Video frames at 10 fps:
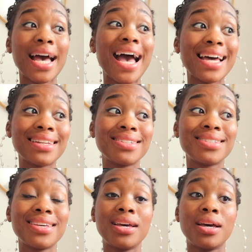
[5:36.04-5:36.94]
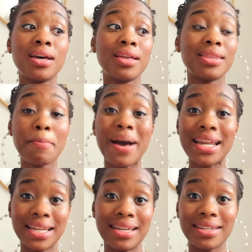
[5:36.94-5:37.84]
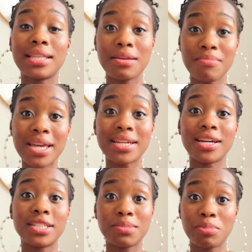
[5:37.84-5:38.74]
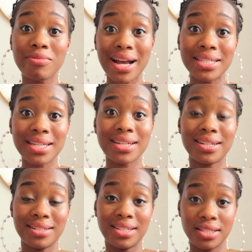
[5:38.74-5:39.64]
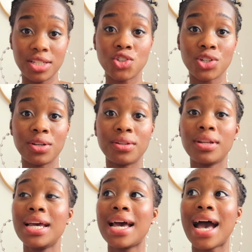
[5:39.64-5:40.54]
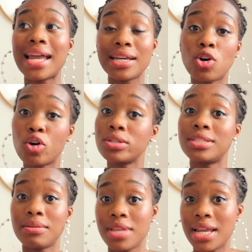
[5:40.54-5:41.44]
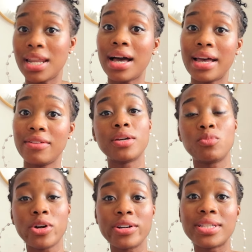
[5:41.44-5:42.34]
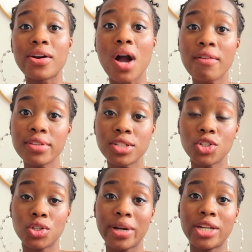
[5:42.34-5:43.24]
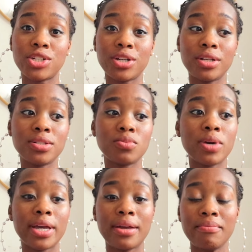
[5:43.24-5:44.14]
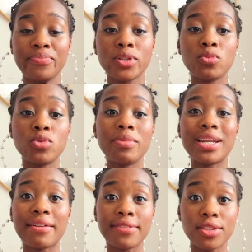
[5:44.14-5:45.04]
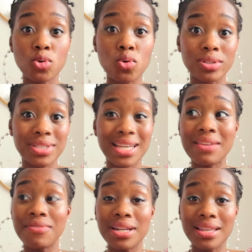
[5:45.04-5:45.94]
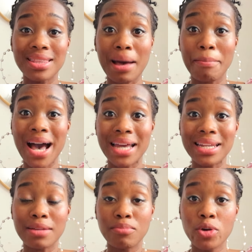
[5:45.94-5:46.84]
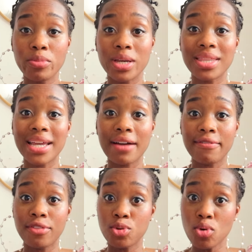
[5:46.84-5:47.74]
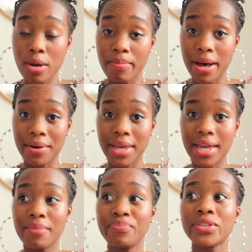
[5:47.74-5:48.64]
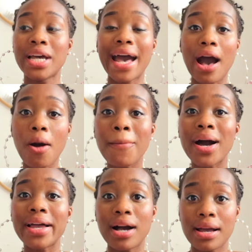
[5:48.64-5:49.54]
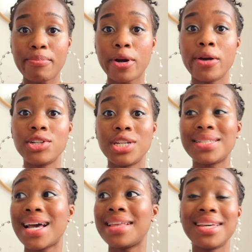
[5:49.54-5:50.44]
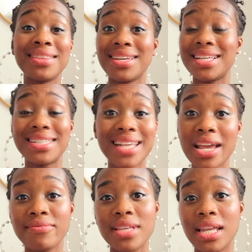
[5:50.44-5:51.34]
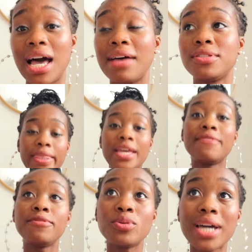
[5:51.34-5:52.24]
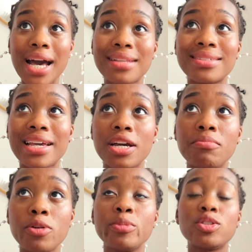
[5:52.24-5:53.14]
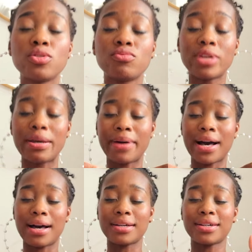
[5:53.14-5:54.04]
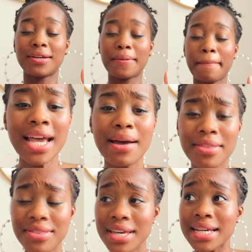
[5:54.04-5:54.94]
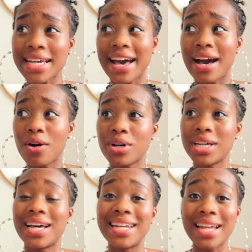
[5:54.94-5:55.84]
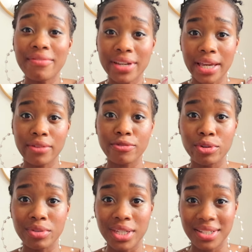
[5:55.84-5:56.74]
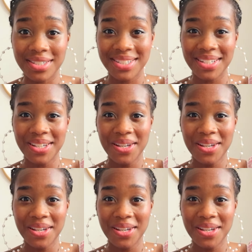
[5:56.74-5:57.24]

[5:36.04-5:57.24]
and they panic and they make a sporadic decision and it costs them their life. Whereas there are other situations where women have thought, even in that panic moment, they have thought about it. How might I approach this? And then it saved their life. If you can take a moment to rear back, think, how can I navigate through this,